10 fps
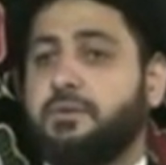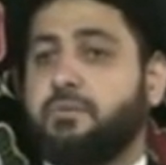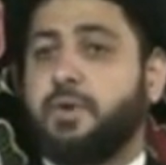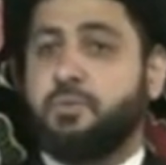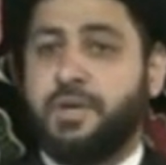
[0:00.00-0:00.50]

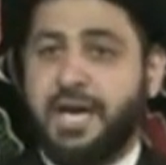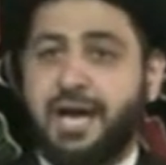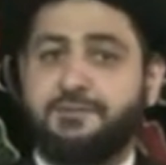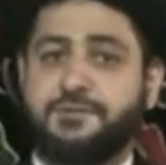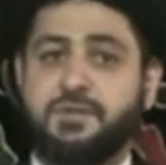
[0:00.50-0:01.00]
What we
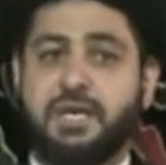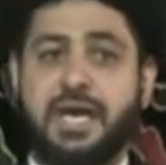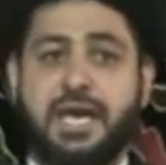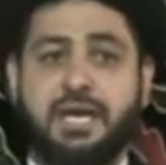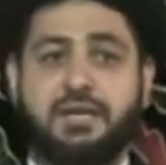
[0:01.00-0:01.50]
have to
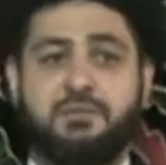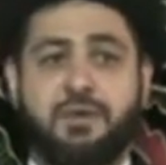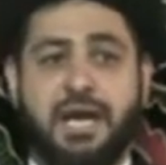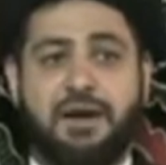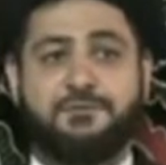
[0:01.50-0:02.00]
gain,
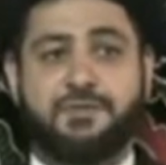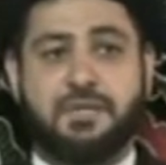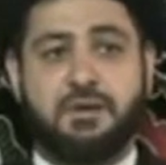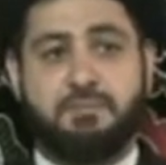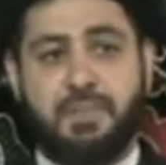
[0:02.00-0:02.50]
we have to
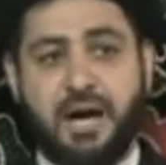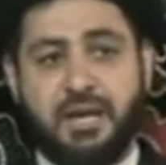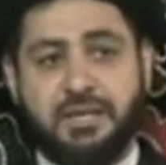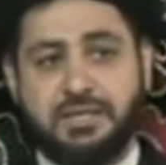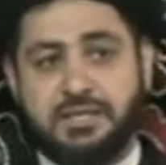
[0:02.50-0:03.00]

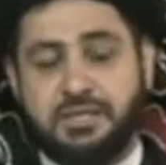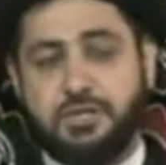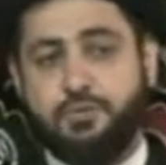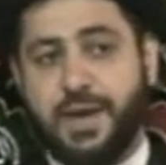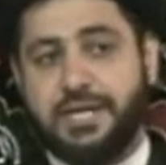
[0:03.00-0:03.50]
combine these
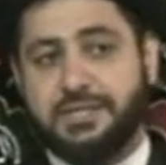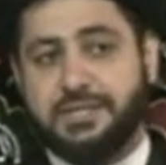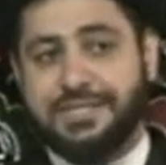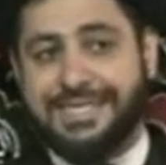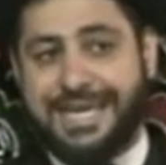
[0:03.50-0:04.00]
two
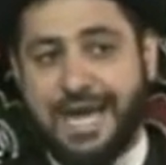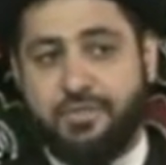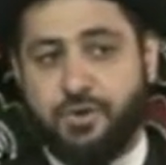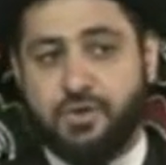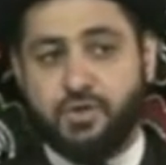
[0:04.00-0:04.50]
pages
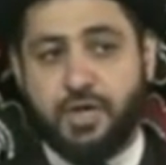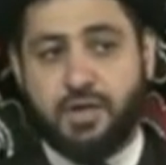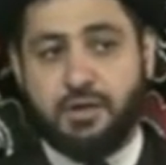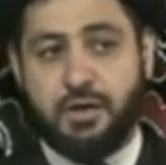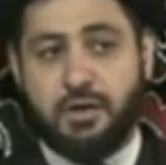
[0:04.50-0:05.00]
together,
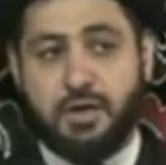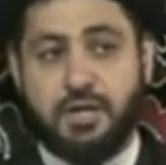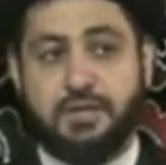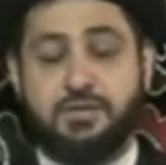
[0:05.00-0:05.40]
inshallah,